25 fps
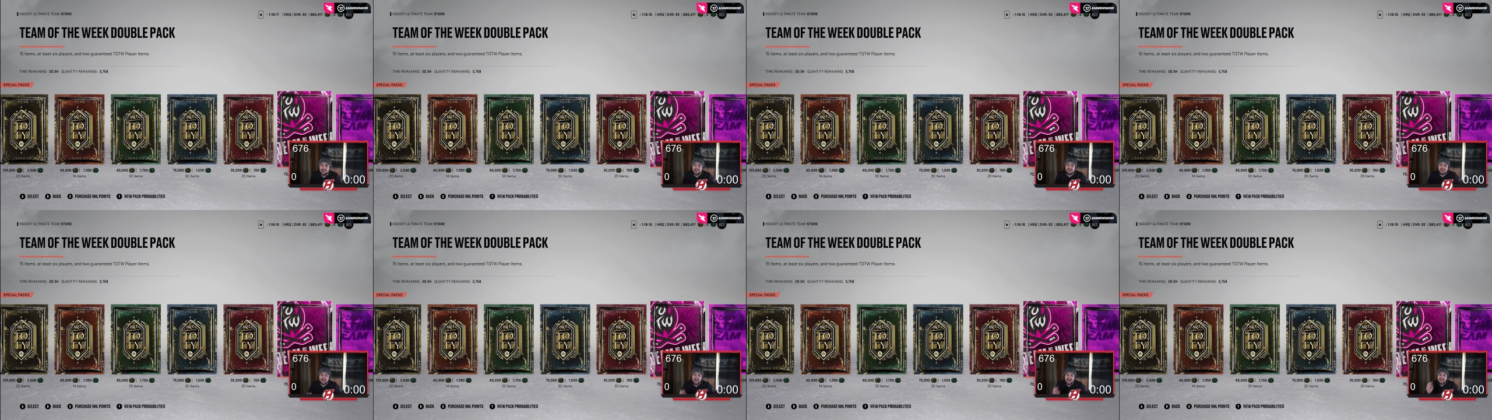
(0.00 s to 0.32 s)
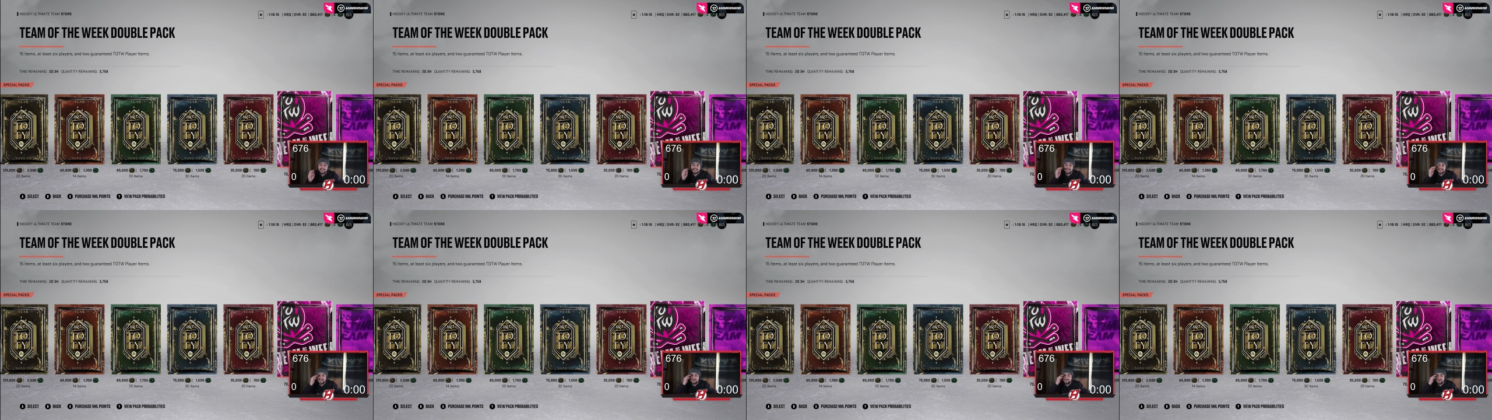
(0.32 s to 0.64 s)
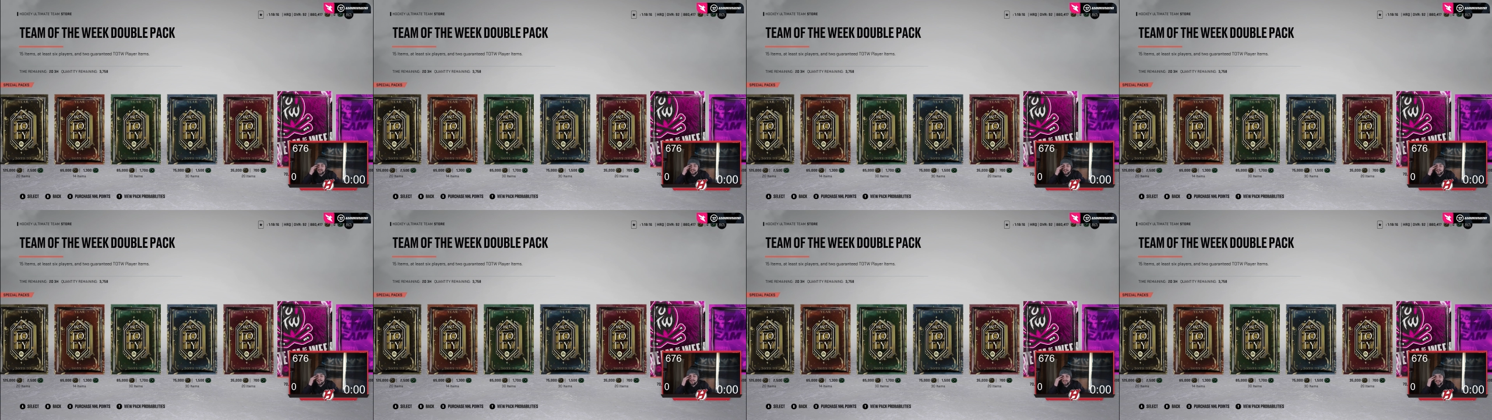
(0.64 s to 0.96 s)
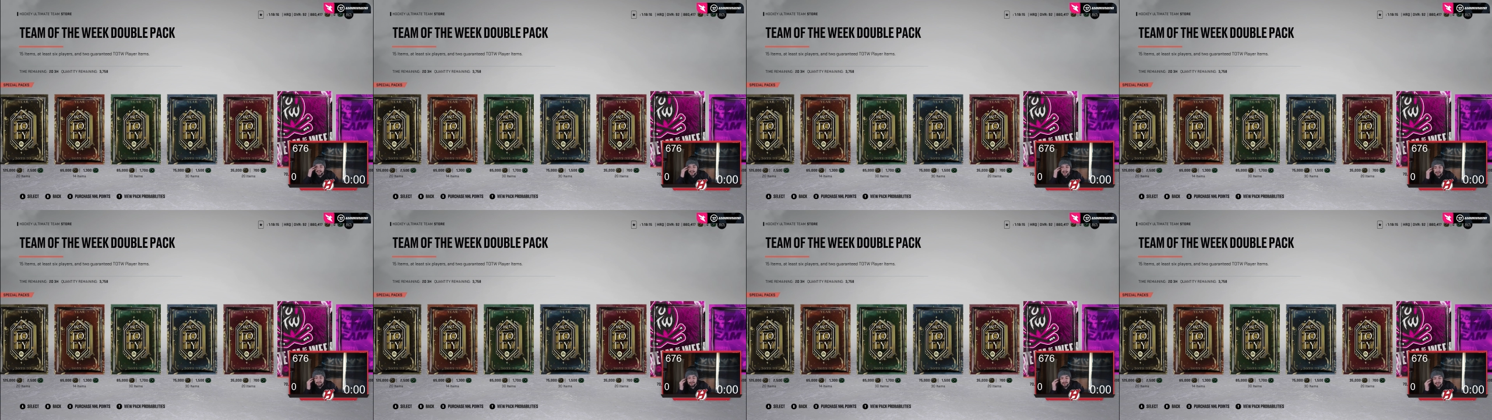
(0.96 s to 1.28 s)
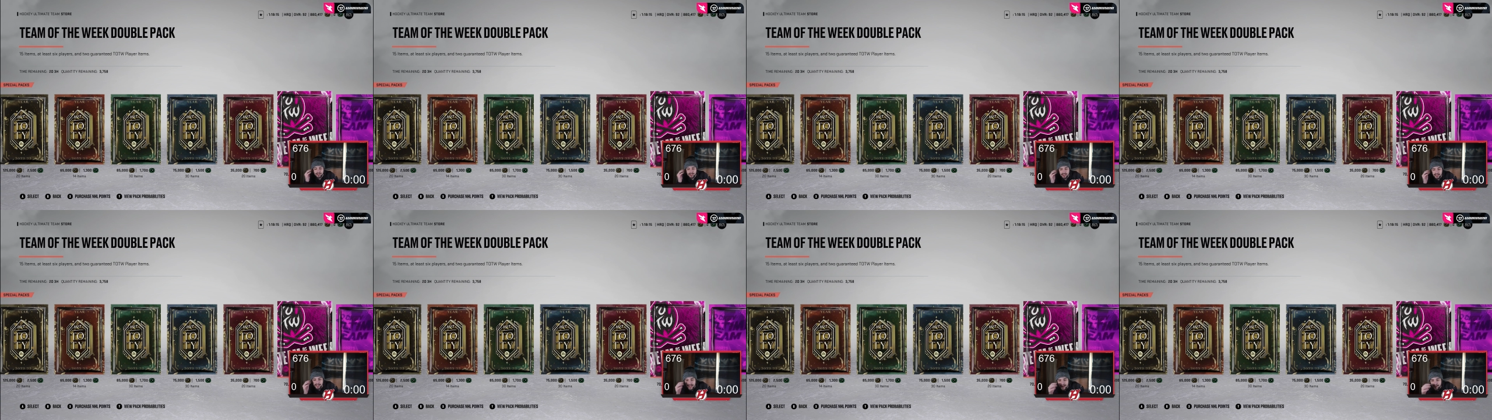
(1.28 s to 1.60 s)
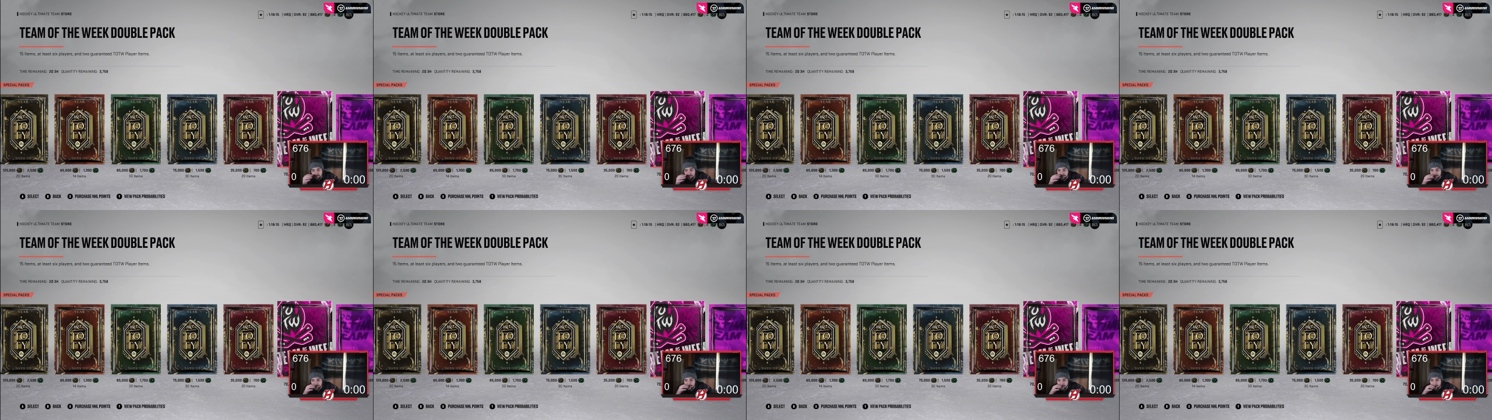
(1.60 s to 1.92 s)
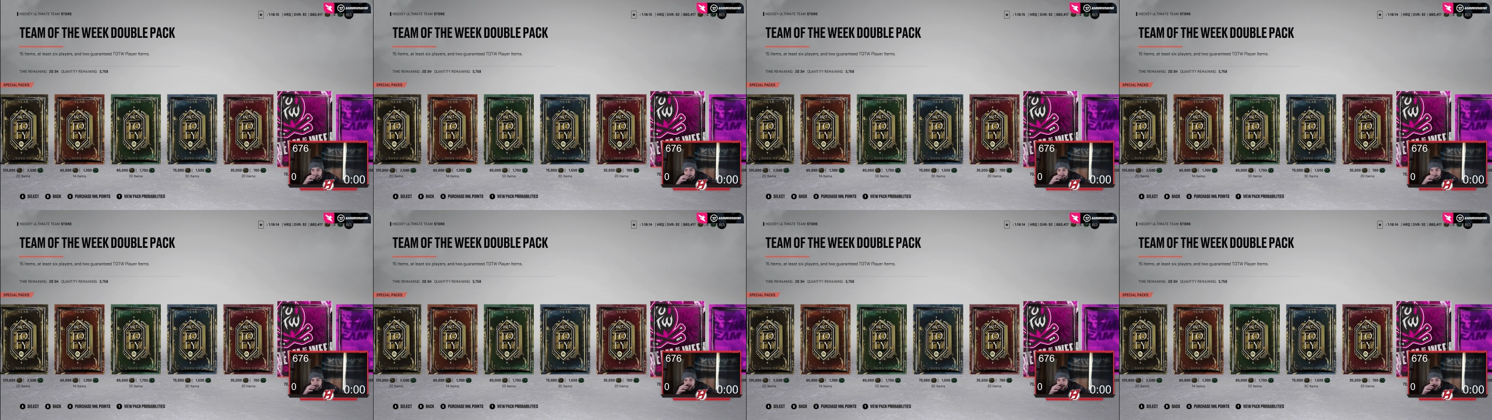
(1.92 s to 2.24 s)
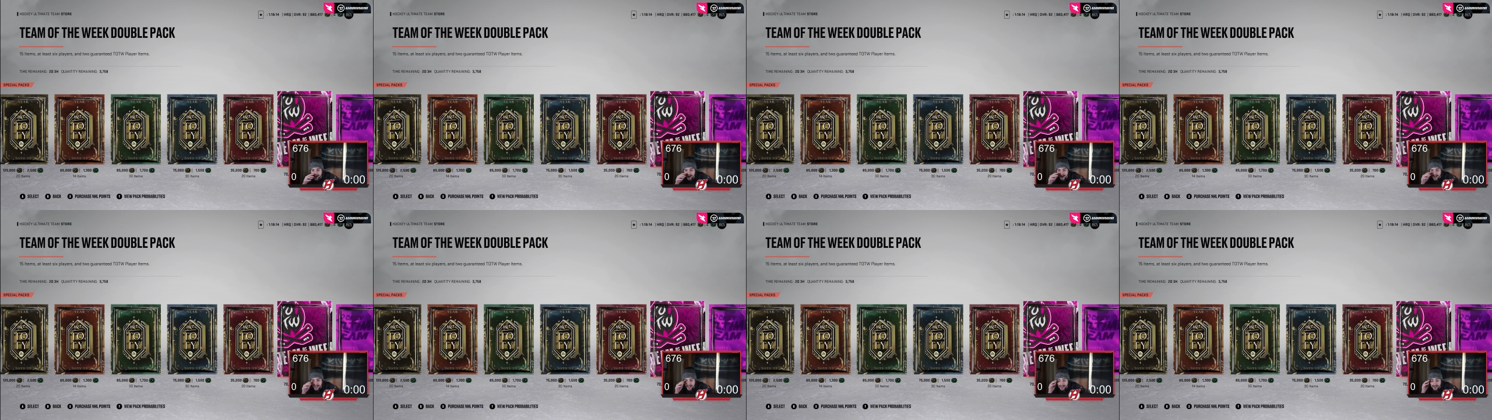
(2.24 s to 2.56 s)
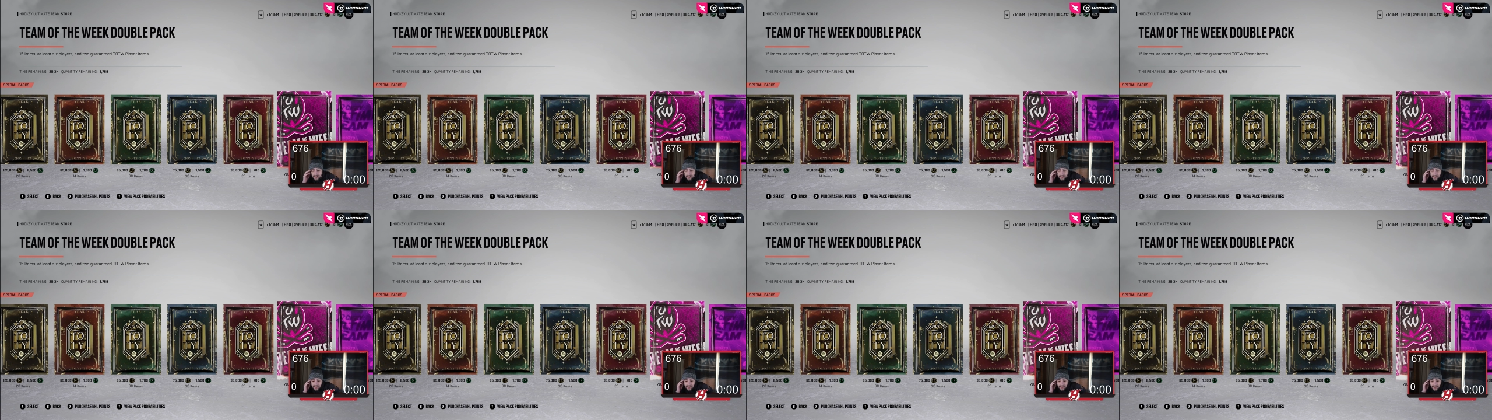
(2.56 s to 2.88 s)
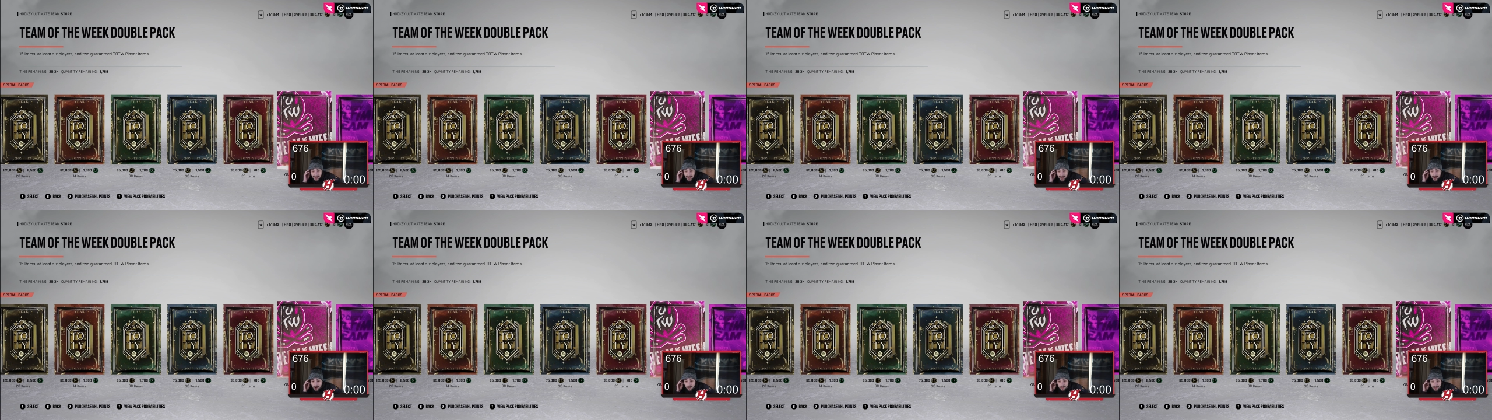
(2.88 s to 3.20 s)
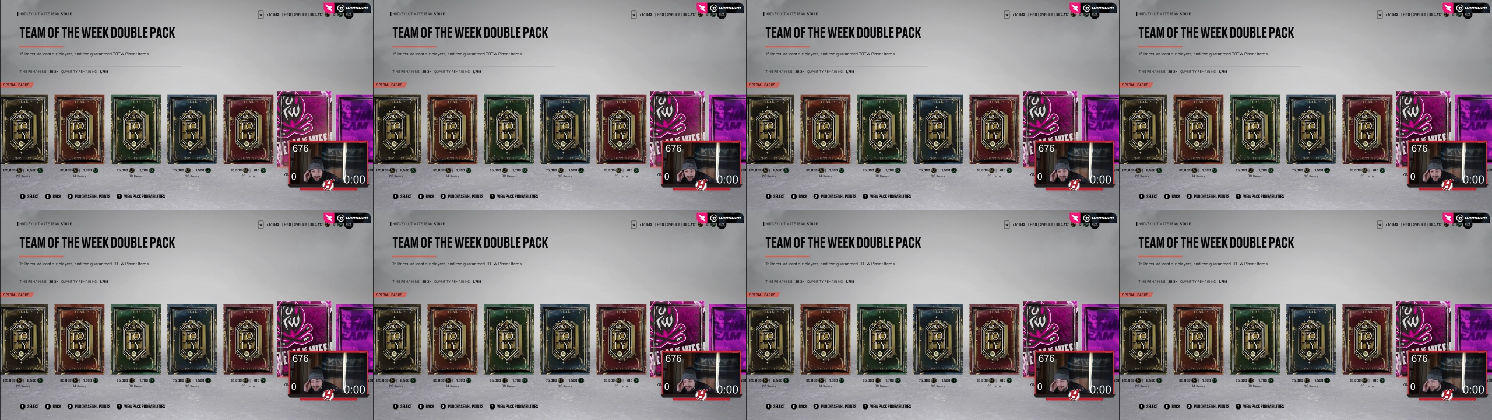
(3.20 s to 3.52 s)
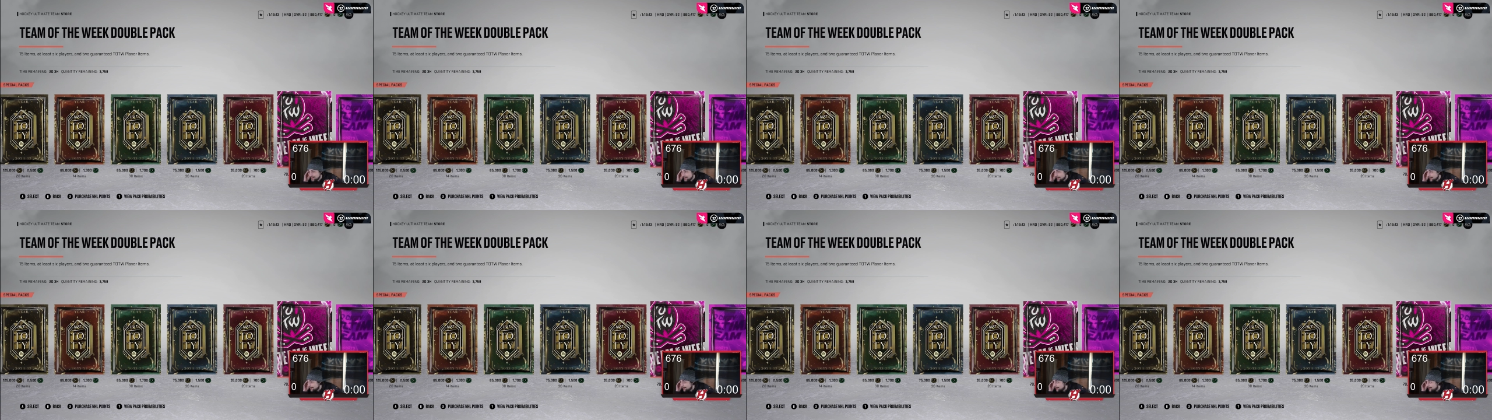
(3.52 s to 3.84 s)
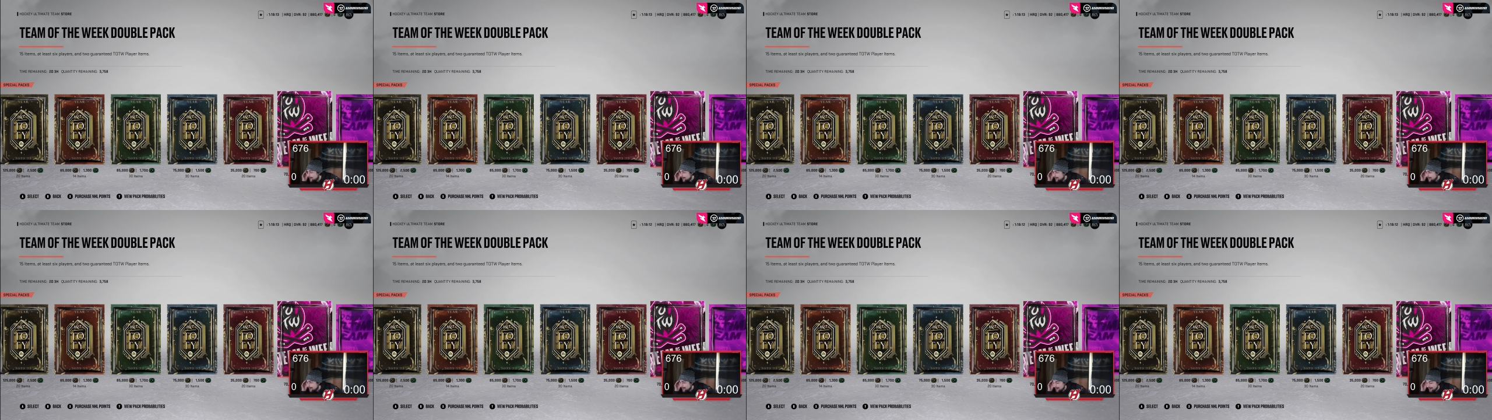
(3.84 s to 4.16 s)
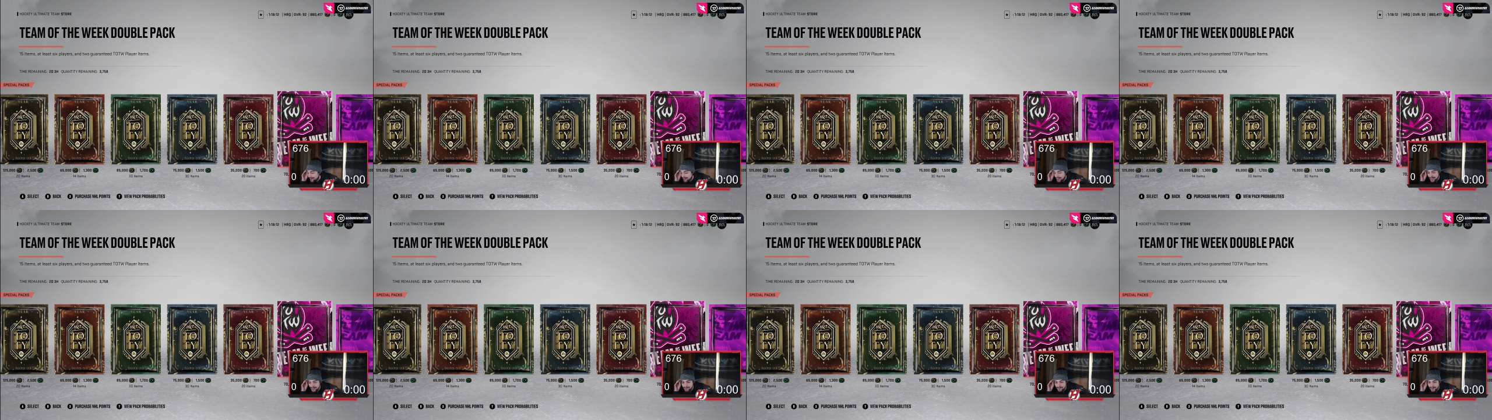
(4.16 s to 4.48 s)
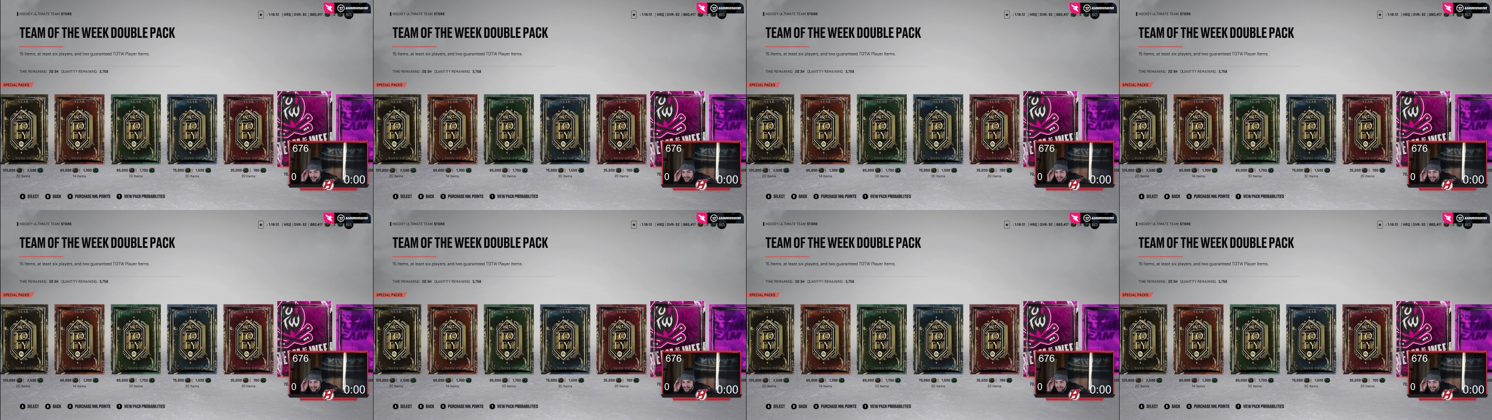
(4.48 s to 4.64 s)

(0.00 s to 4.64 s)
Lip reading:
Nobody's mouth can be seen.